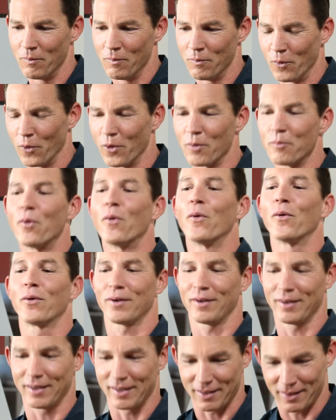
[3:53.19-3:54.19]
more
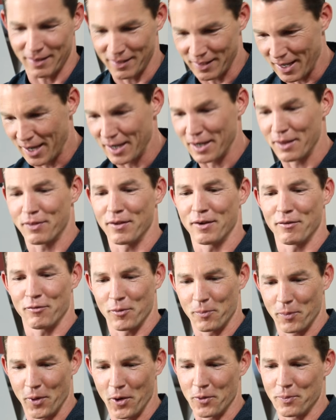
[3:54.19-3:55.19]
importantly than anything
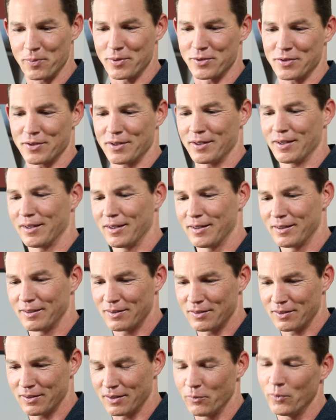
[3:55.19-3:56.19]
for Pope is to,
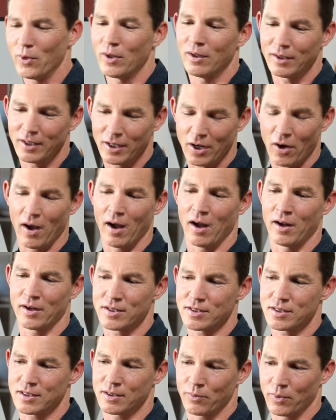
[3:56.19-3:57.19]
to. Well, you know,
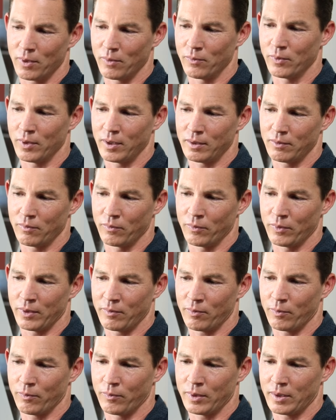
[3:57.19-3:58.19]
honestly, what what
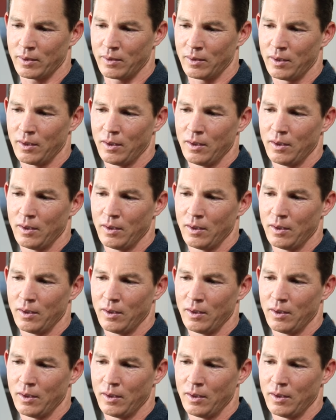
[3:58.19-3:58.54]
we we.